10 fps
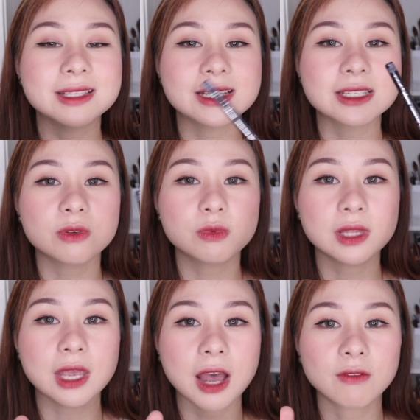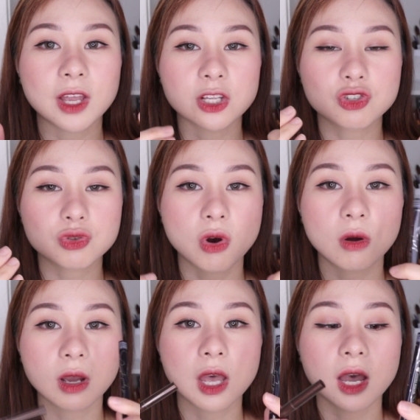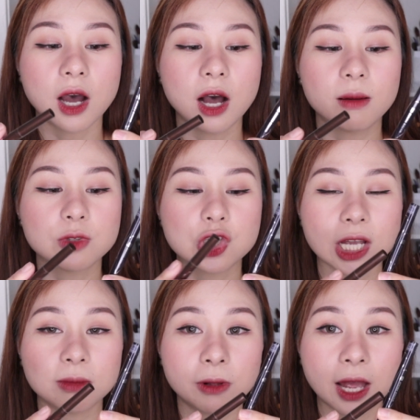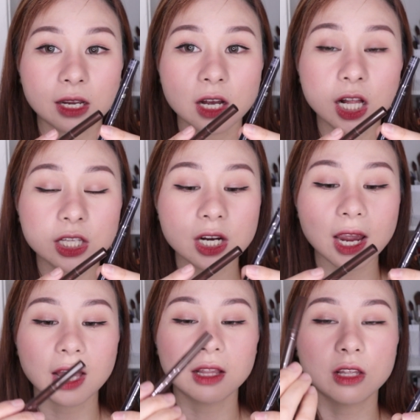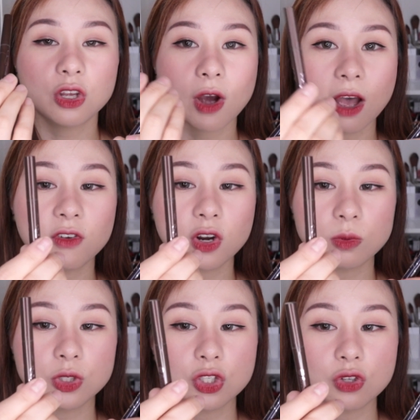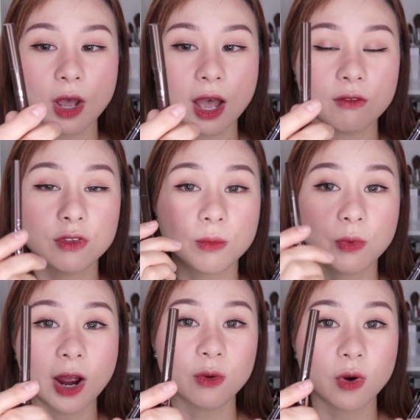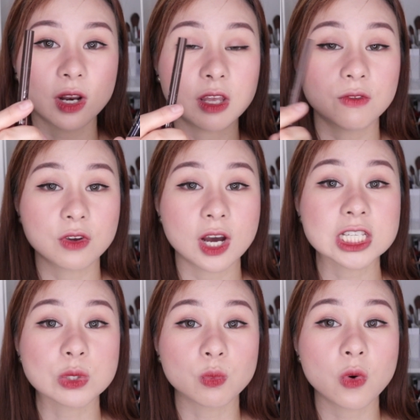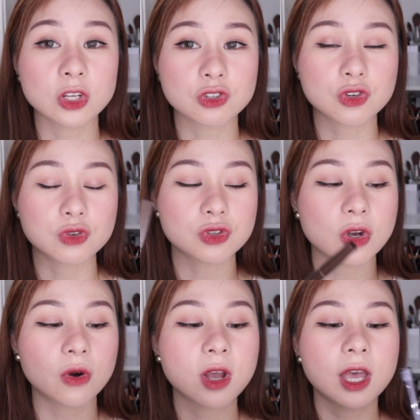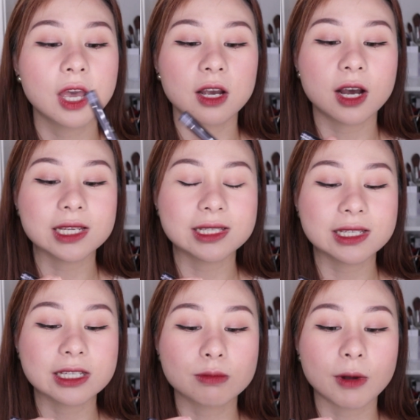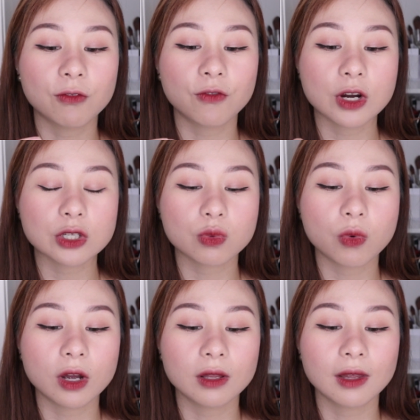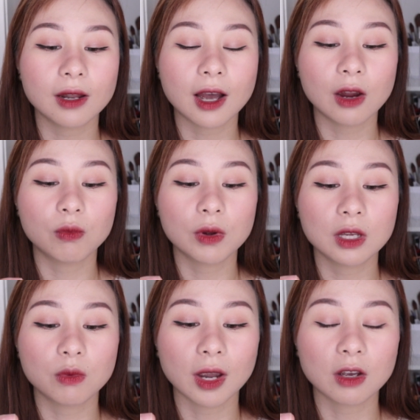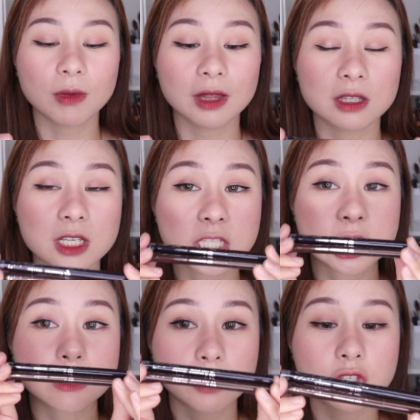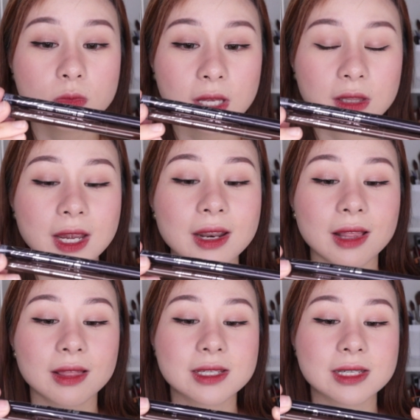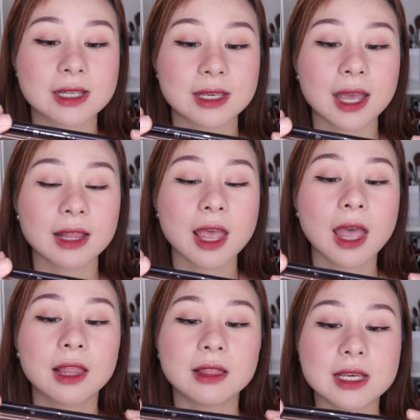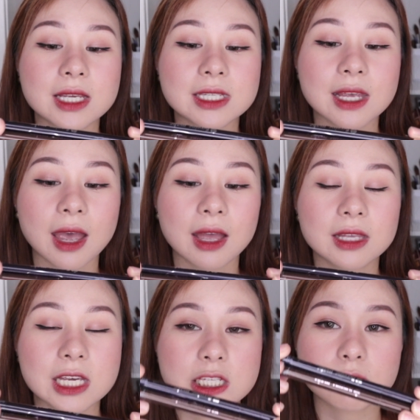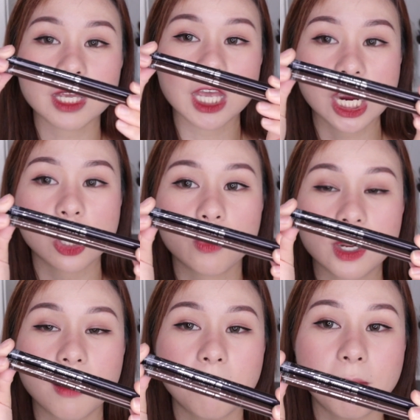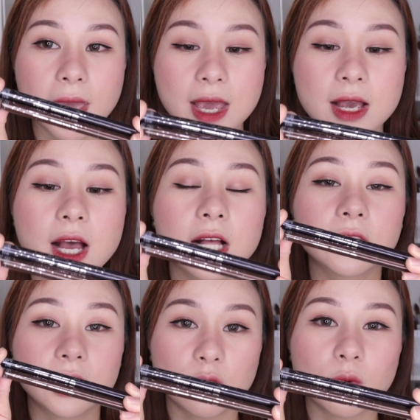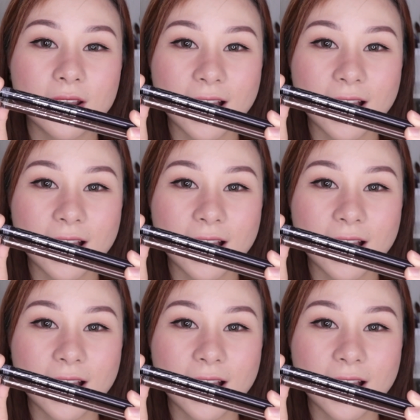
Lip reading: it doesn't really have that strong jet black color, and you have an option to have the brown one if you guys want to. So guys, this is my first one that I really recommend that doesn't smudge on my lid, and this is again the Eyeline Kiss Me Heroine Make Liquid